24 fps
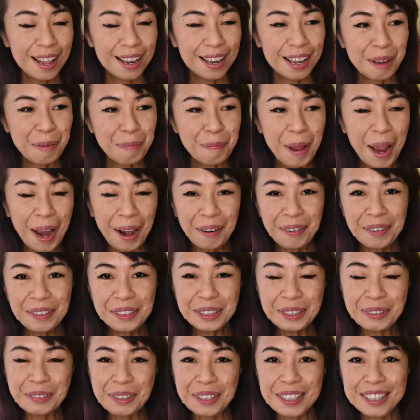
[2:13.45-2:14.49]
Like
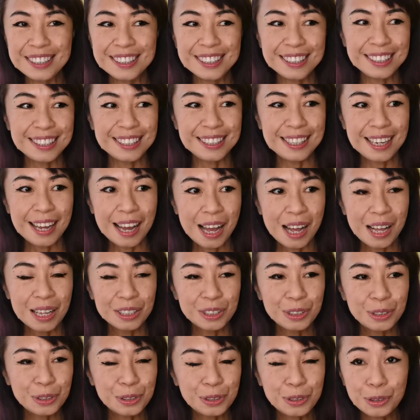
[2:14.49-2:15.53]
parents were actually
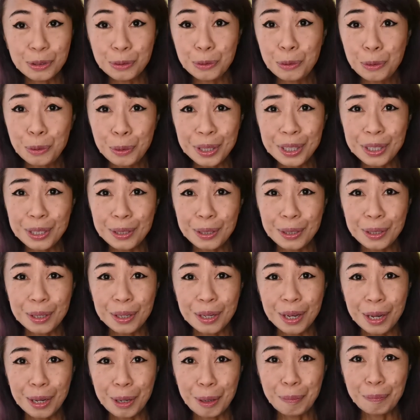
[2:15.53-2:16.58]
suing
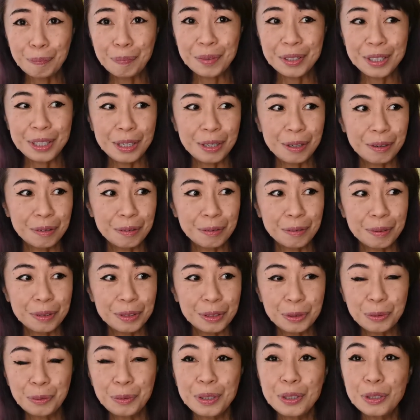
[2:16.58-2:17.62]

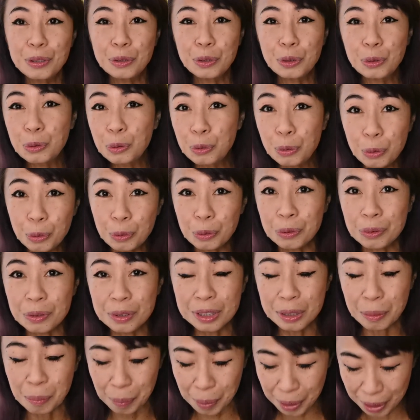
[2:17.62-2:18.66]
the
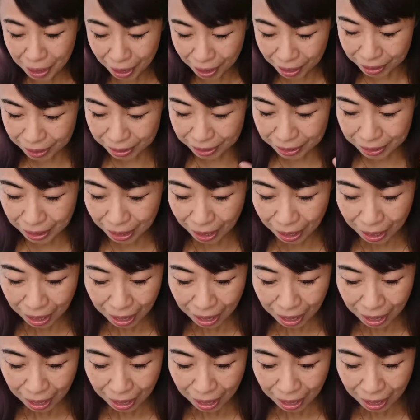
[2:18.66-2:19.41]
schools because